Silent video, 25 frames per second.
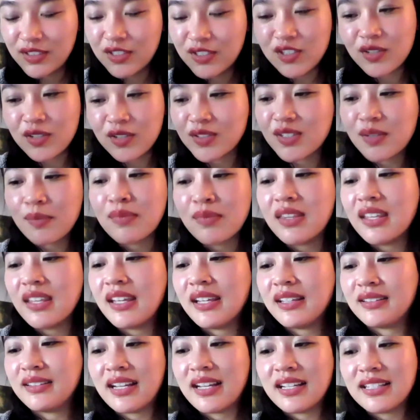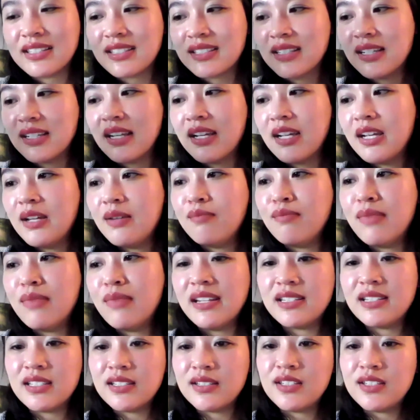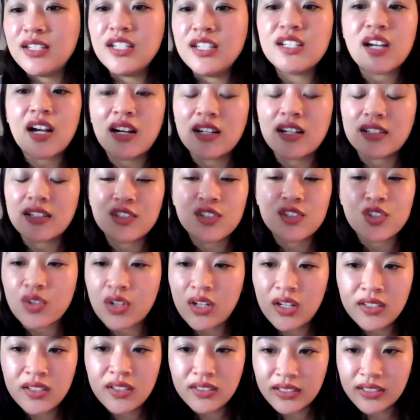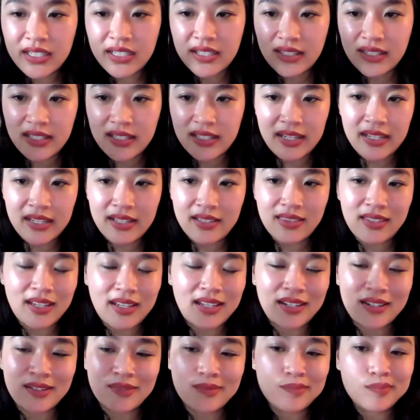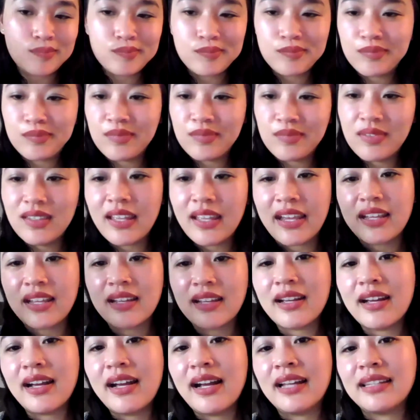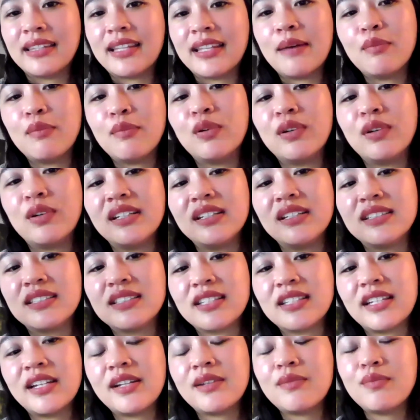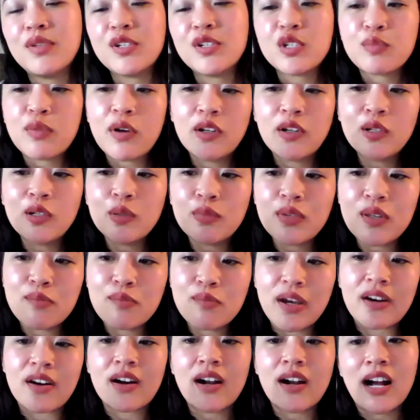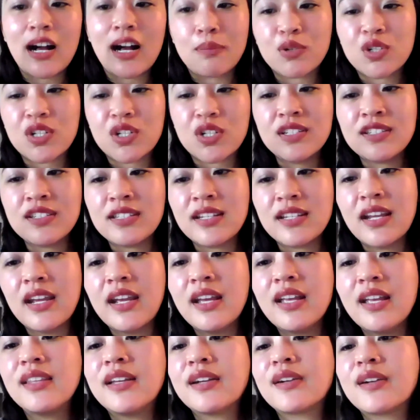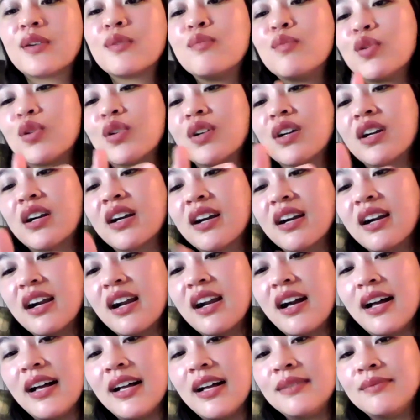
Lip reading: so it's something that's meant to detox strongly, like then like at that point it's like there's probably better options that are more